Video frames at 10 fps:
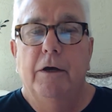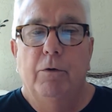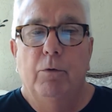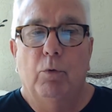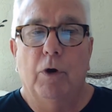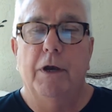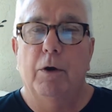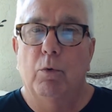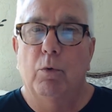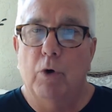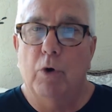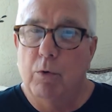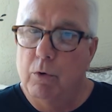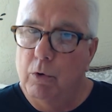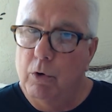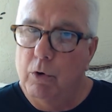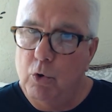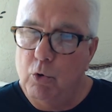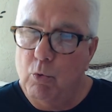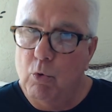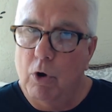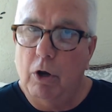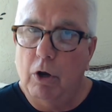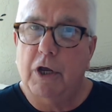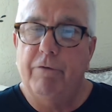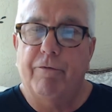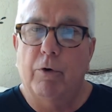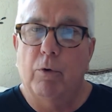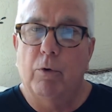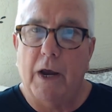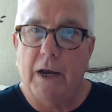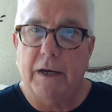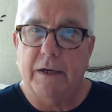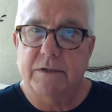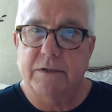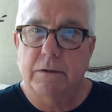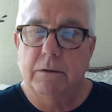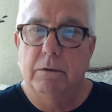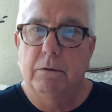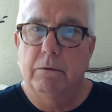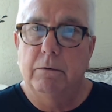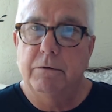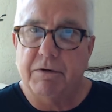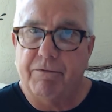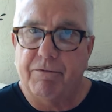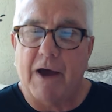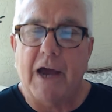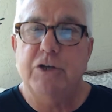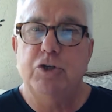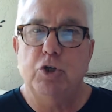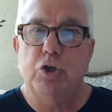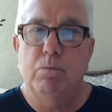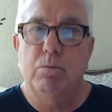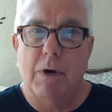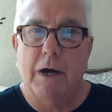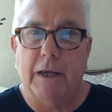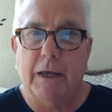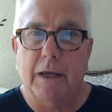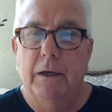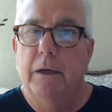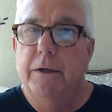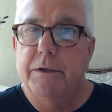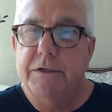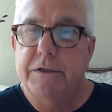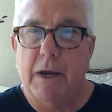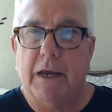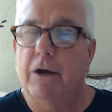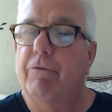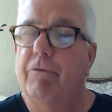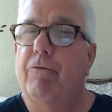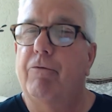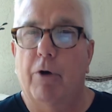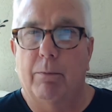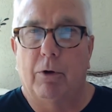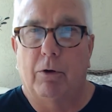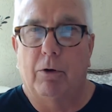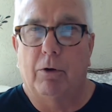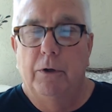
when we're looking for ways to find you money to make it affordable